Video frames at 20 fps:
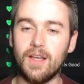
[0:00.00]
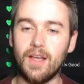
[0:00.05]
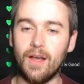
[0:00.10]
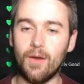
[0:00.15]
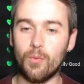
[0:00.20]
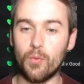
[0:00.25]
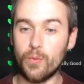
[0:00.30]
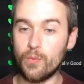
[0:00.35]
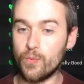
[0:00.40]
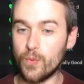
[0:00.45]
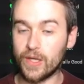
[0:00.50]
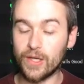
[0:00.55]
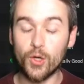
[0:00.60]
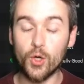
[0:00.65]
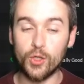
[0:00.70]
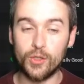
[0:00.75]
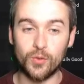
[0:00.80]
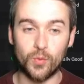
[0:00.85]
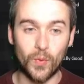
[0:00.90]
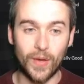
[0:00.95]
We
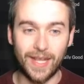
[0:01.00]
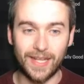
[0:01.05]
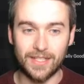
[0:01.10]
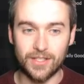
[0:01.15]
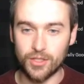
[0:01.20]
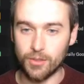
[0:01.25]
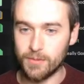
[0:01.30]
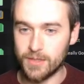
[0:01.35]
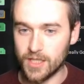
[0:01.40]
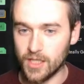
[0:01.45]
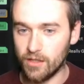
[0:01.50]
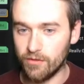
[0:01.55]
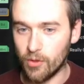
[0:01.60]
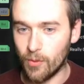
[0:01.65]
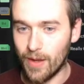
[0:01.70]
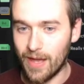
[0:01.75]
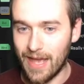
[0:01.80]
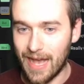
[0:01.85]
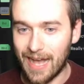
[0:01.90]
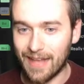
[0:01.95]
could win some
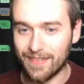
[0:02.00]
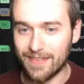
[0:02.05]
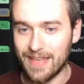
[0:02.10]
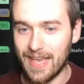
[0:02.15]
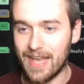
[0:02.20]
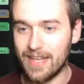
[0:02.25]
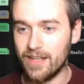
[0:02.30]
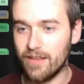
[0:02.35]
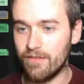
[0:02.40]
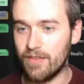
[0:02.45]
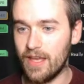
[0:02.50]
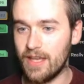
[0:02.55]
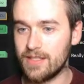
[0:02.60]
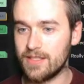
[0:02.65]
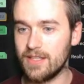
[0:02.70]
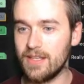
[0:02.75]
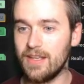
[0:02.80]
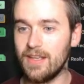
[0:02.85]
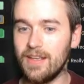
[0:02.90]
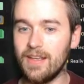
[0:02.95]
silverware at the end of this.